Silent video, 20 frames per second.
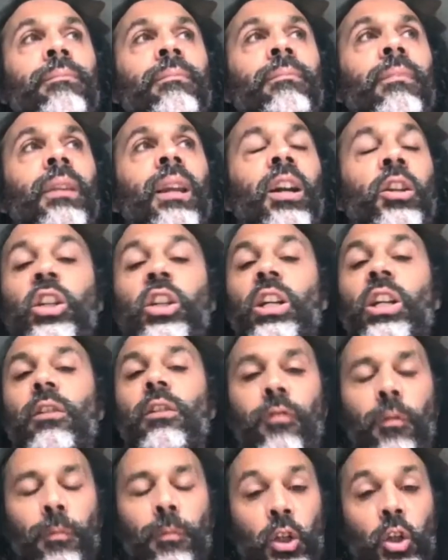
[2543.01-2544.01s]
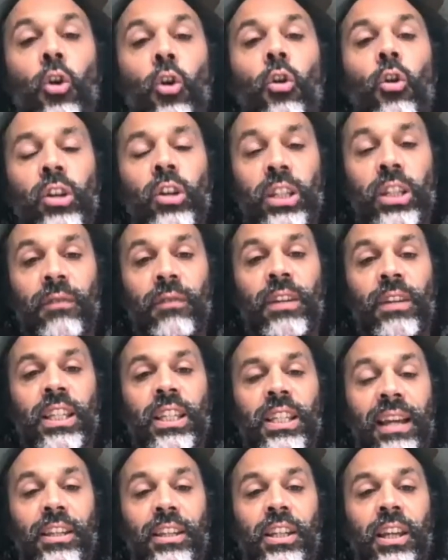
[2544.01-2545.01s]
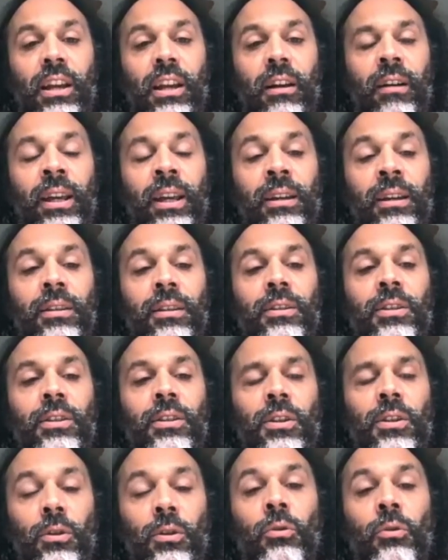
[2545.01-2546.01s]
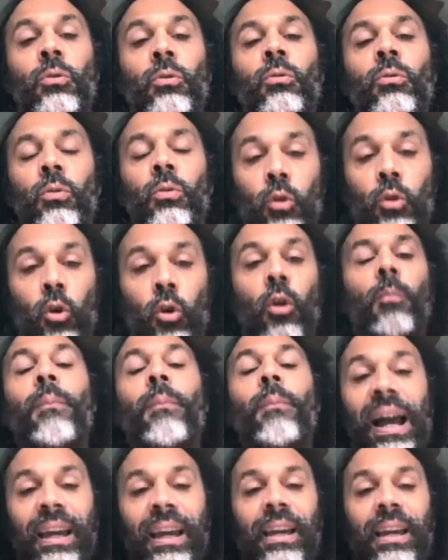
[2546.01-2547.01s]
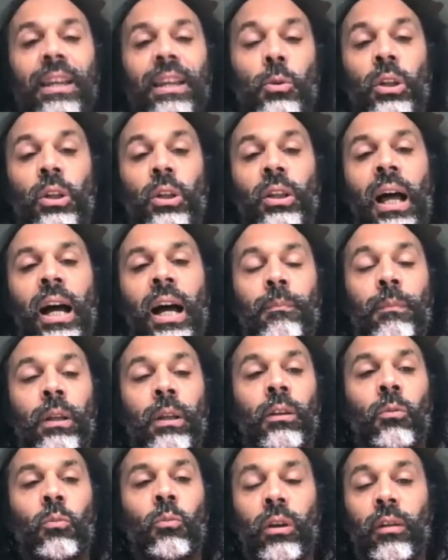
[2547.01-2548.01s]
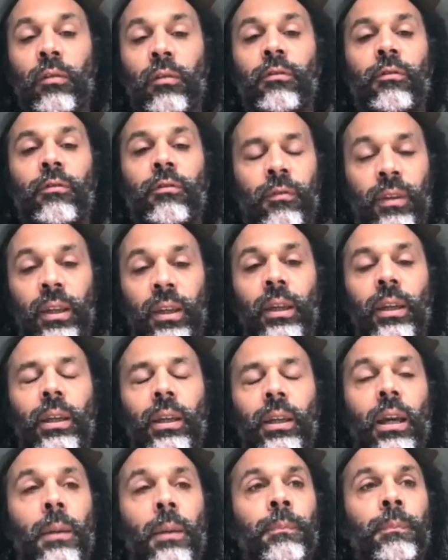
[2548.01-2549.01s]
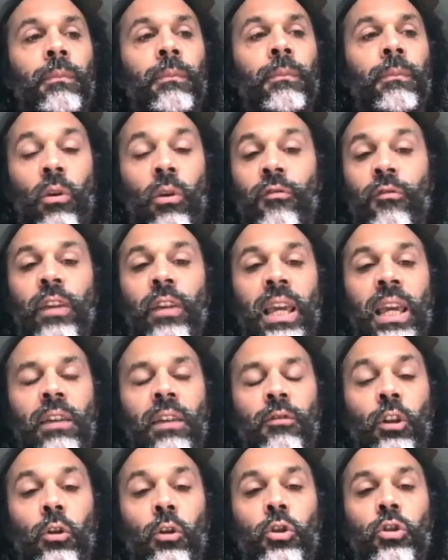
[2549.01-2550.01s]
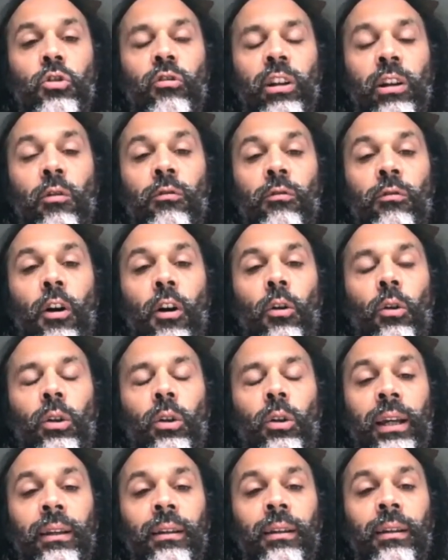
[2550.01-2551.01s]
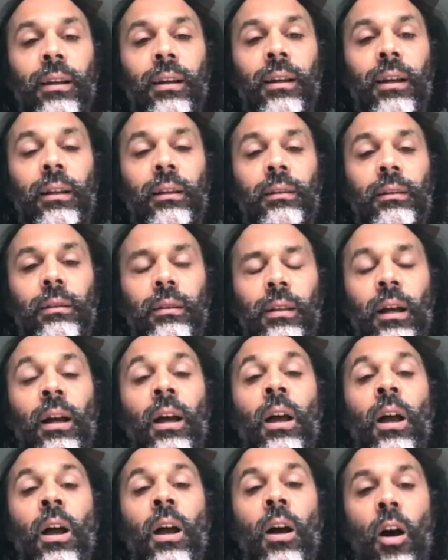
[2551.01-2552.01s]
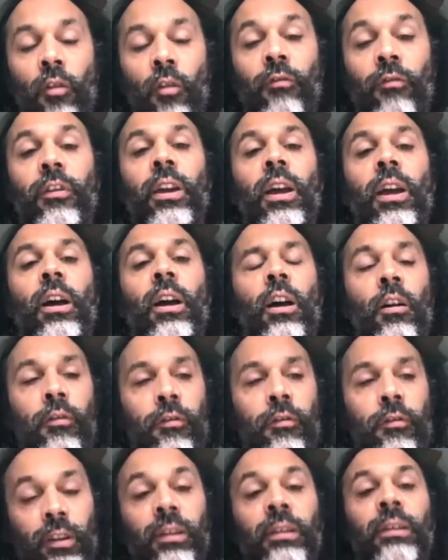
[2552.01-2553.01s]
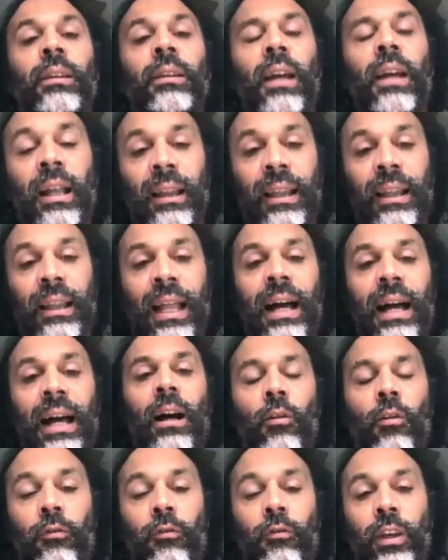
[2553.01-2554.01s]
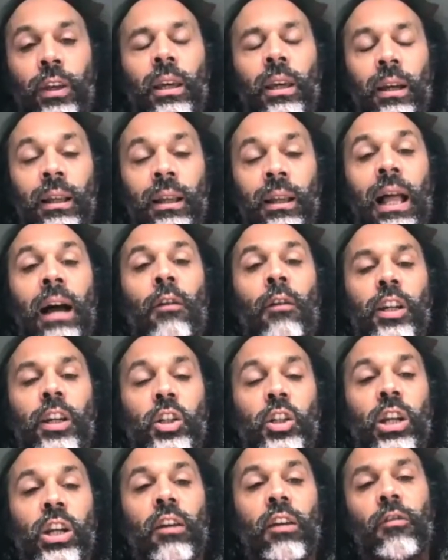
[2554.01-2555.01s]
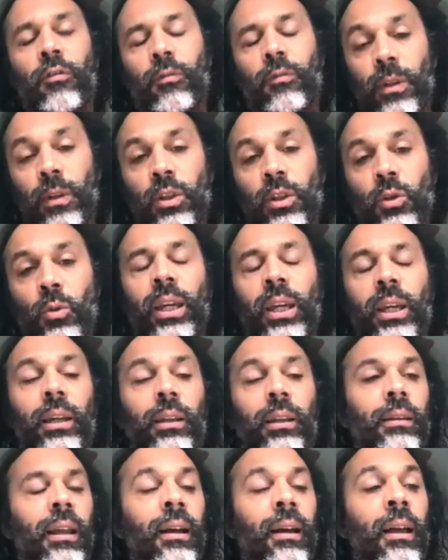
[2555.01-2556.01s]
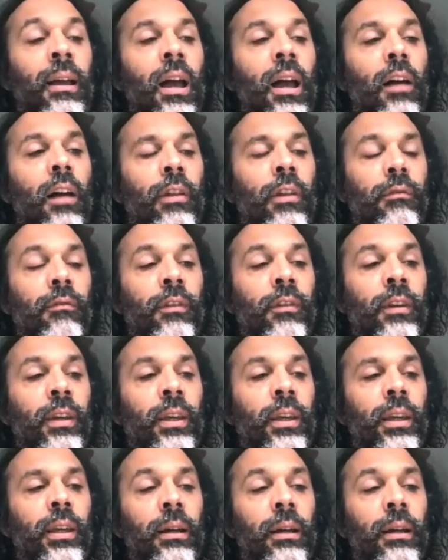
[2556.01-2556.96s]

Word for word: achieve the maturity that's necessary to come back into alignment with the evolutionary unfolding and of the Earth, and allow this shift between I think the